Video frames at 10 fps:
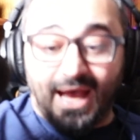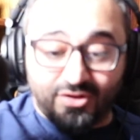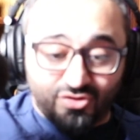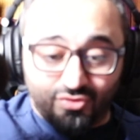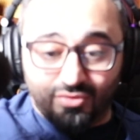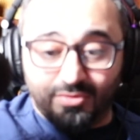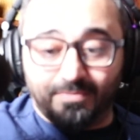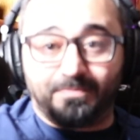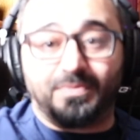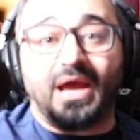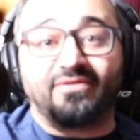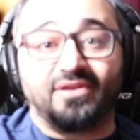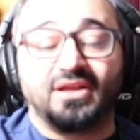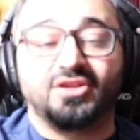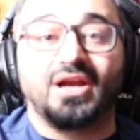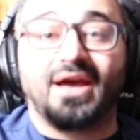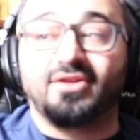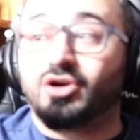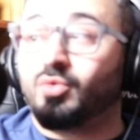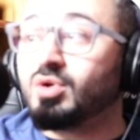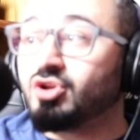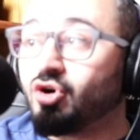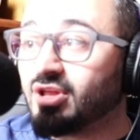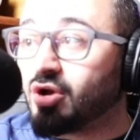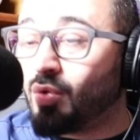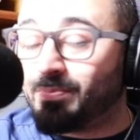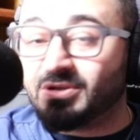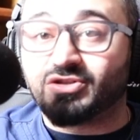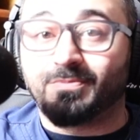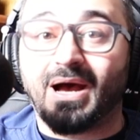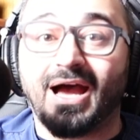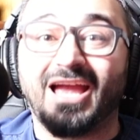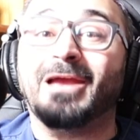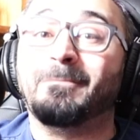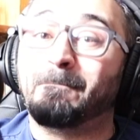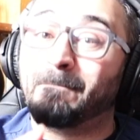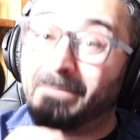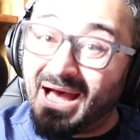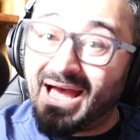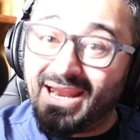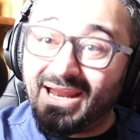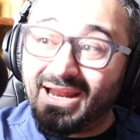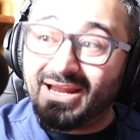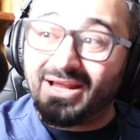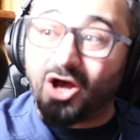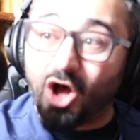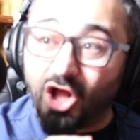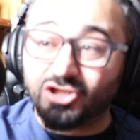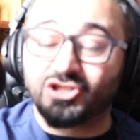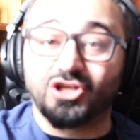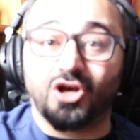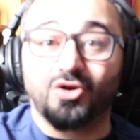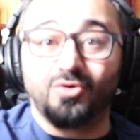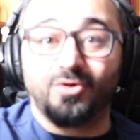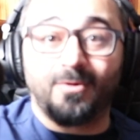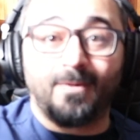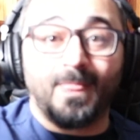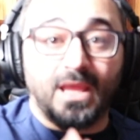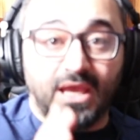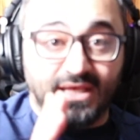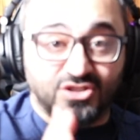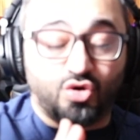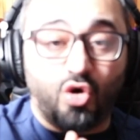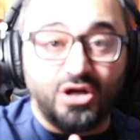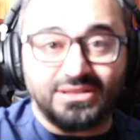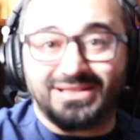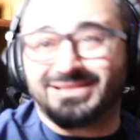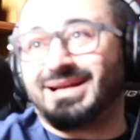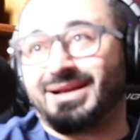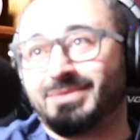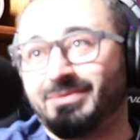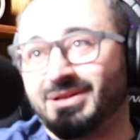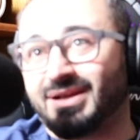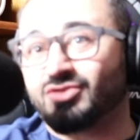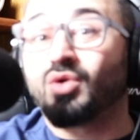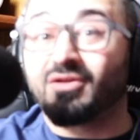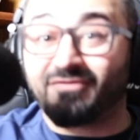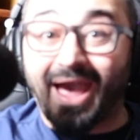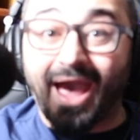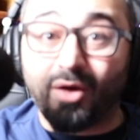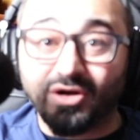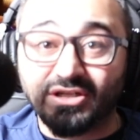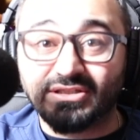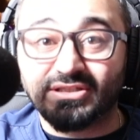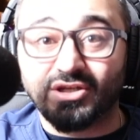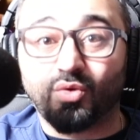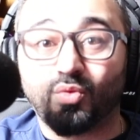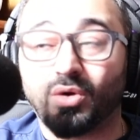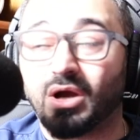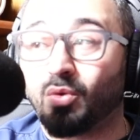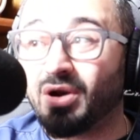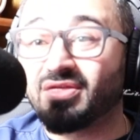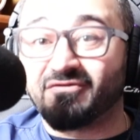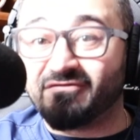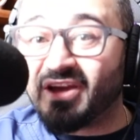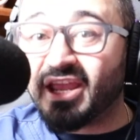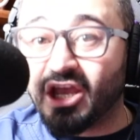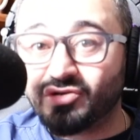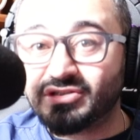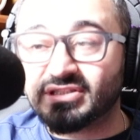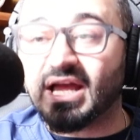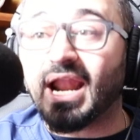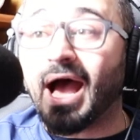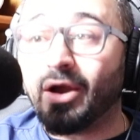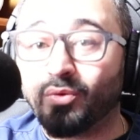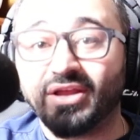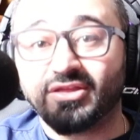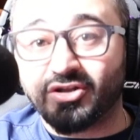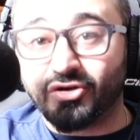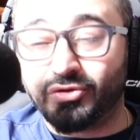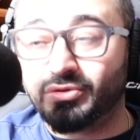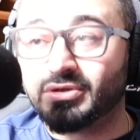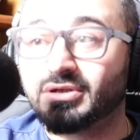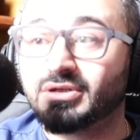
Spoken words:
how to put everything together, what are the equipment to buy, but also his course is like maybe like 12 hours worth of videos that I went through.